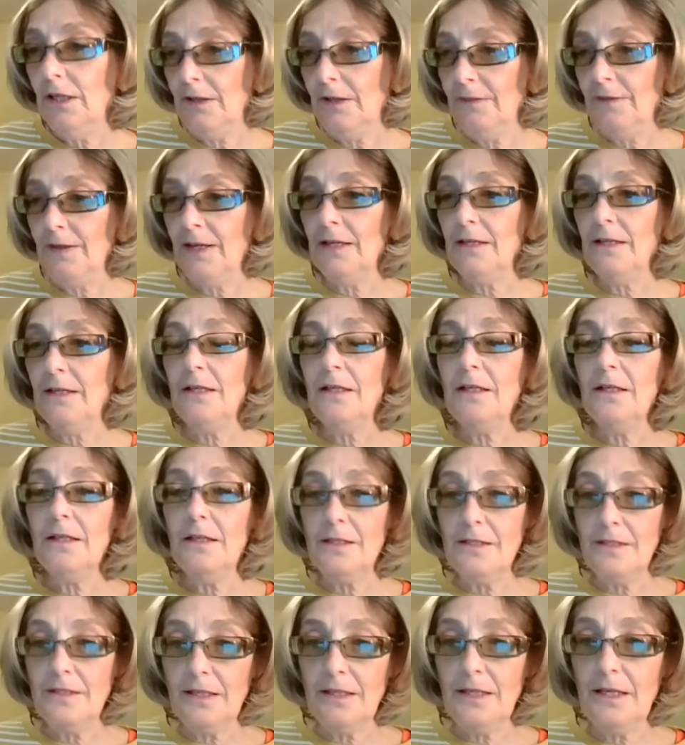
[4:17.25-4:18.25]
And that
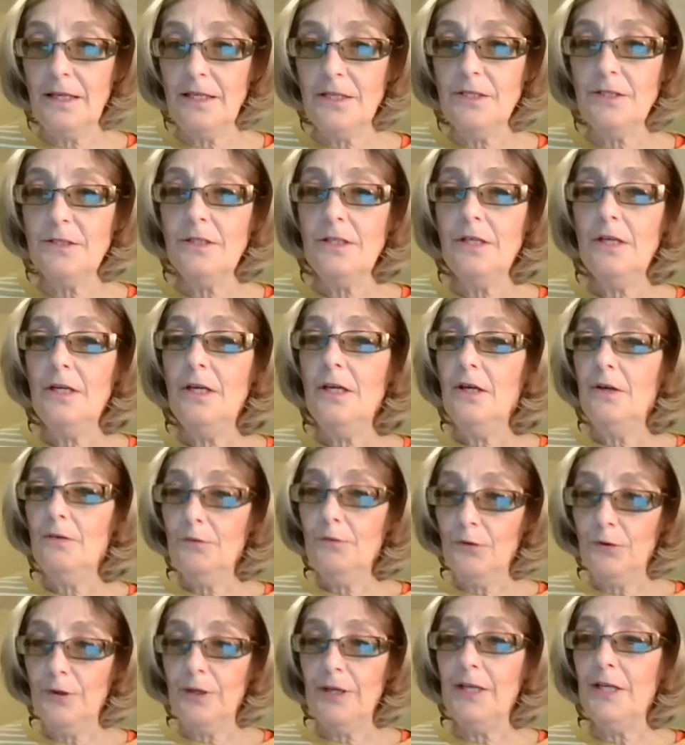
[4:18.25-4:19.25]
is the case
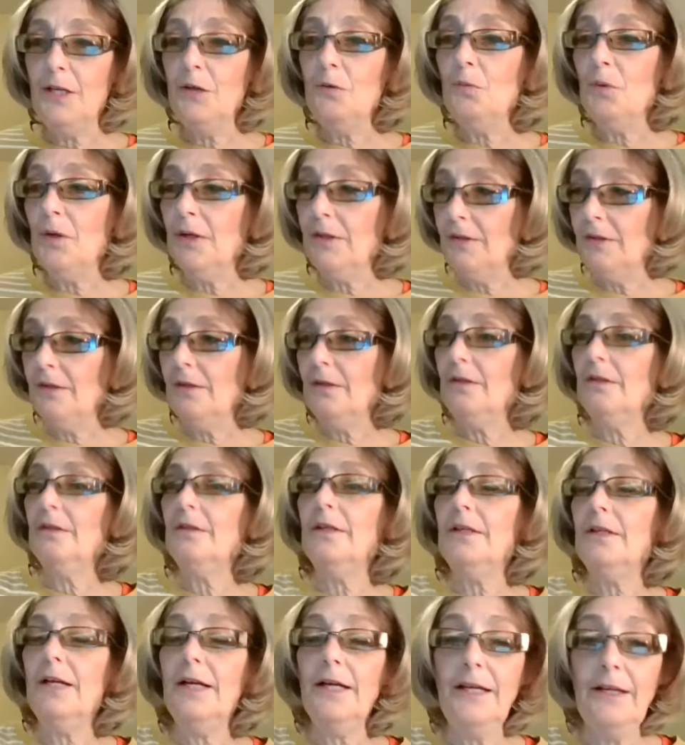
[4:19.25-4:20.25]
for anyone
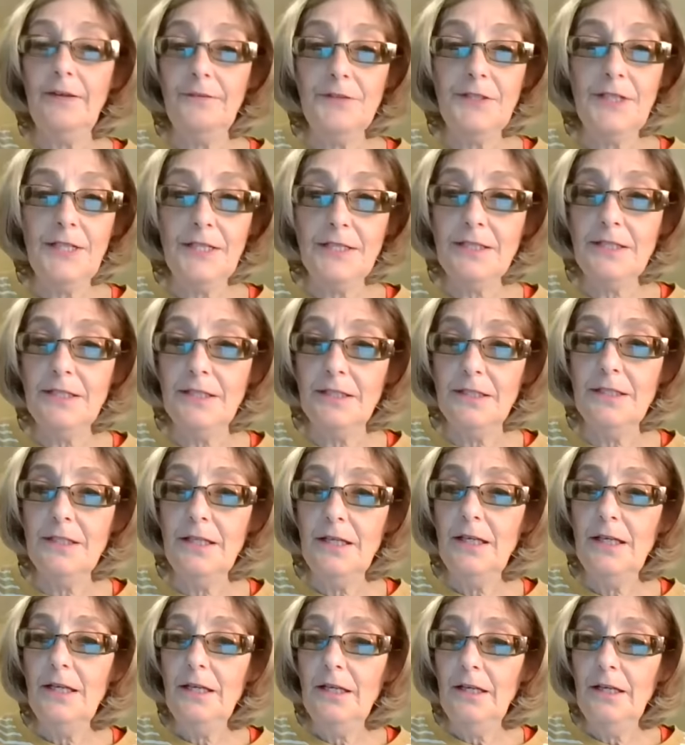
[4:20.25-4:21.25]
that I have tested